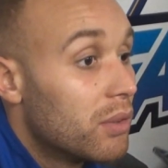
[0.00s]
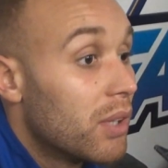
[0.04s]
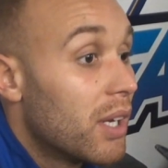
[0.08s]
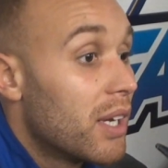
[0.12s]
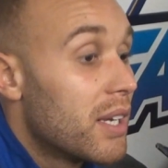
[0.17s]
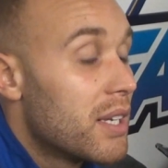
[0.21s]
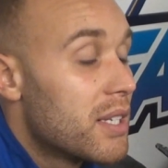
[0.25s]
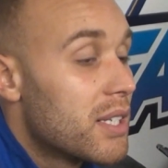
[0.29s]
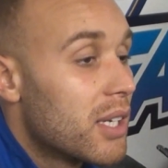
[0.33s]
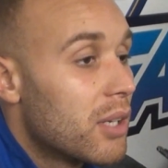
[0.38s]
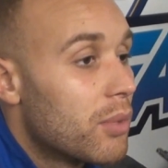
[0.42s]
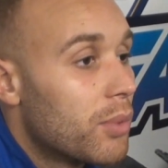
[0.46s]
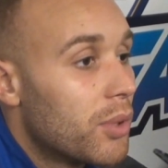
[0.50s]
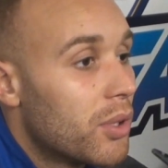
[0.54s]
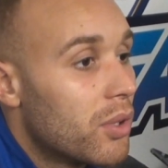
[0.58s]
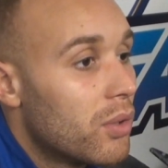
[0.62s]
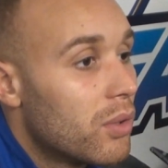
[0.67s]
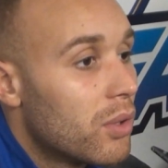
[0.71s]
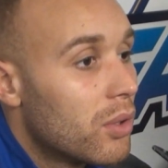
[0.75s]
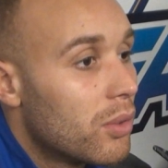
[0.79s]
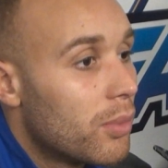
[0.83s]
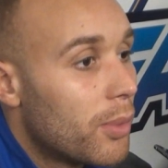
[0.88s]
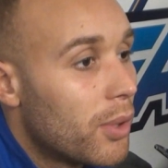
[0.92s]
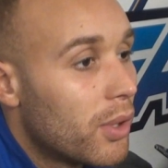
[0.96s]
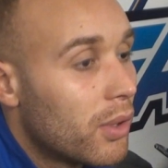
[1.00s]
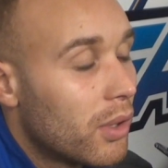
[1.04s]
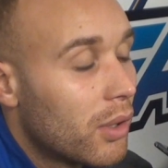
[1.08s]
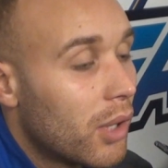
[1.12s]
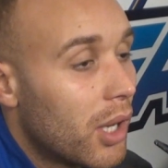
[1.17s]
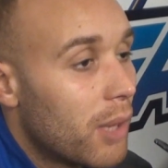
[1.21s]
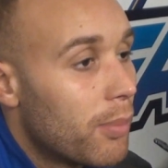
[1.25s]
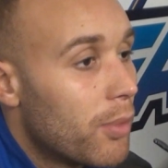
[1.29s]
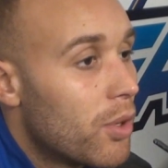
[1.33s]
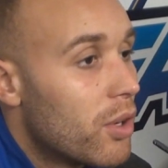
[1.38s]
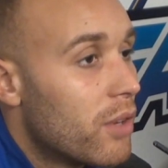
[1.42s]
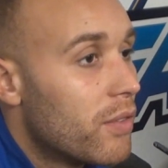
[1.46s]
Like you said, we do look
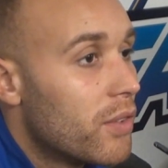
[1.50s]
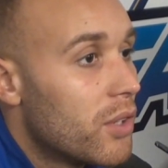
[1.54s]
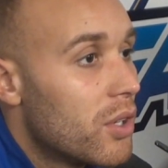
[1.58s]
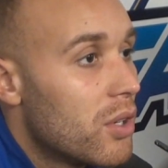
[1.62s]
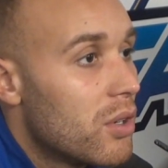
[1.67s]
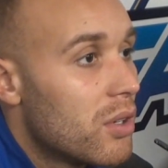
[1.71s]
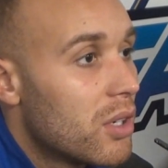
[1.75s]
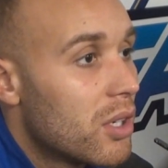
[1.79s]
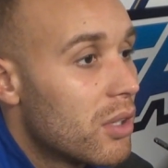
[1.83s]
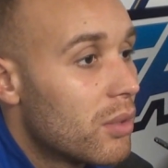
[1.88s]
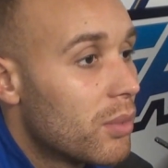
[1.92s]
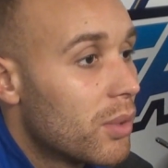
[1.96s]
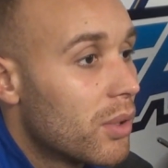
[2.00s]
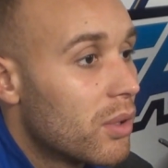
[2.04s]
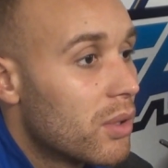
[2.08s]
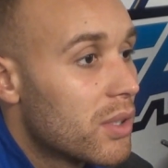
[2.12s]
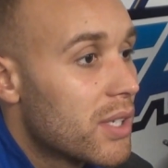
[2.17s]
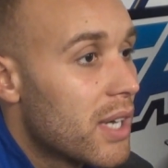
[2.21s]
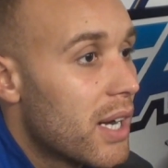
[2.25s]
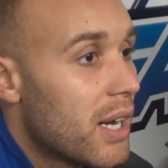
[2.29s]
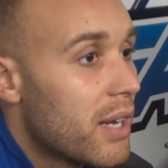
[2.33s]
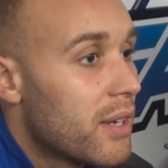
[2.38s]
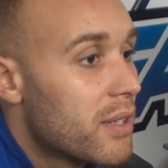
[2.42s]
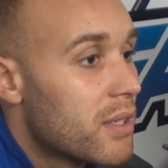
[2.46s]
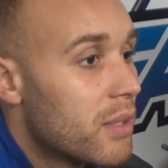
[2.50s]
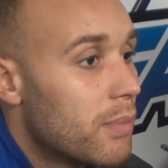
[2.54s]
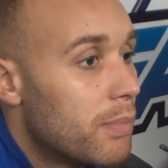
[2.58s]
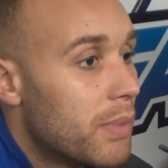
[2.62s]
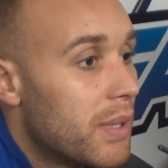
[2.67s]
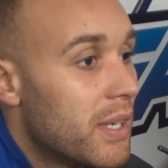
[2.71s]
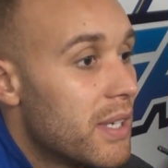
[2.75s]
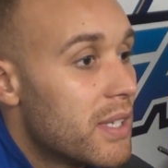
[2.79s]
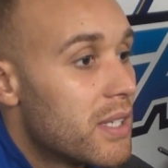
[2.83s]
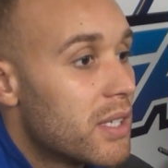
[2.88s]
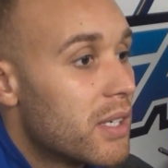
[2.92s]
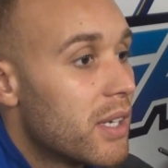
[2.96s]
more of a unit. We looked harder to
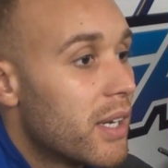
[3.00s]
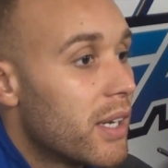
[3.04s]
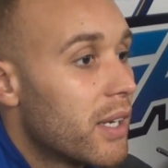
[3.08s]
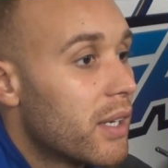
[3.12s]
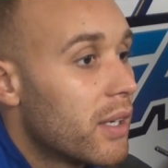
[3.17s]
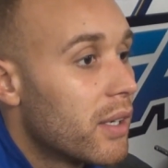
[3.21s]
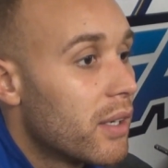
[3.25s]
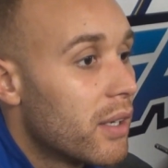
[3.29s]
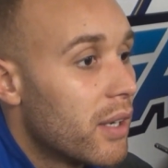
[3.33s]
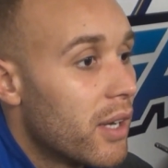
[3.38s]
beat today.